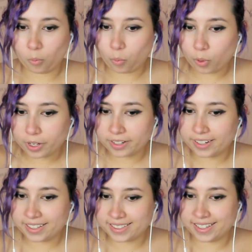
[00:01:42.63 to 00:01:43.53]
What
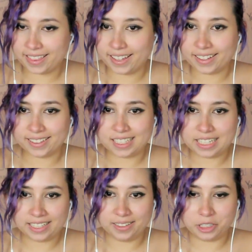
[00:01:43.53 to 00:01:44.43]
is it that
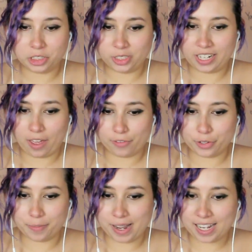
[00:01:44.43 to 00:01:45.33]
she could never
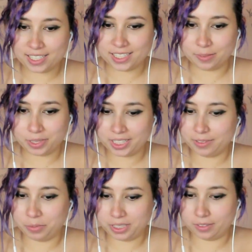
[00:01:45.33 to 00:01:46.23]
imagine?
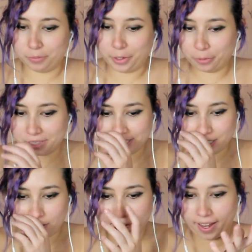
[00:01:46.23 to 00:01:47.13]
We only
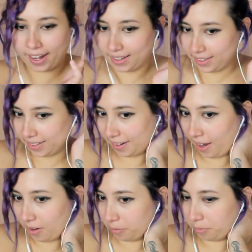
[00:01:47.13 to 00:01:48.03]
saw the island and
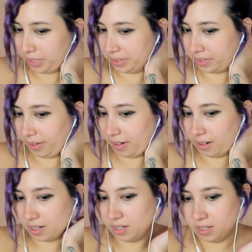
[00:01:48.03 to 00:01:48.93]
how weird they
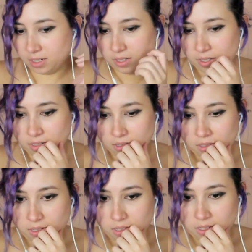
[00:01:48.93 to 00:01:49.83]
are.
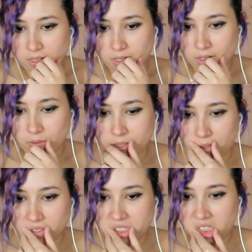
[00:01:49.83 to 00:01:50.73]
Oh, and
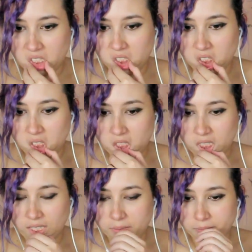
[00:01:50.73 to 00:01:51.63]
also,
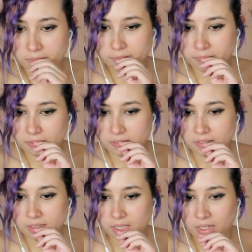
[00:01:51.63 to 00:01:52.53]

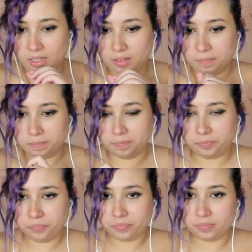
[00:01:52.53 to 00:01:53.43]
the
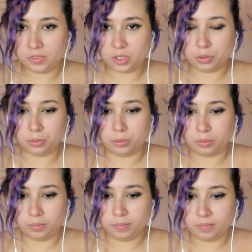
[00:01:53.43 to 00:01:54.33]

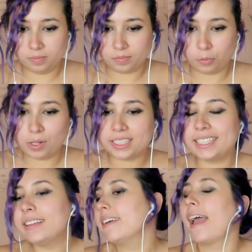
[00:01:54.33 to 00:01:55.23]
zoo. What did
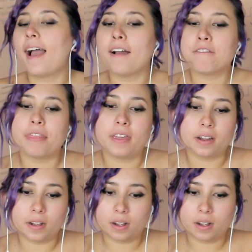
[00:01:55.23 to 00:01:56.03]
they have there?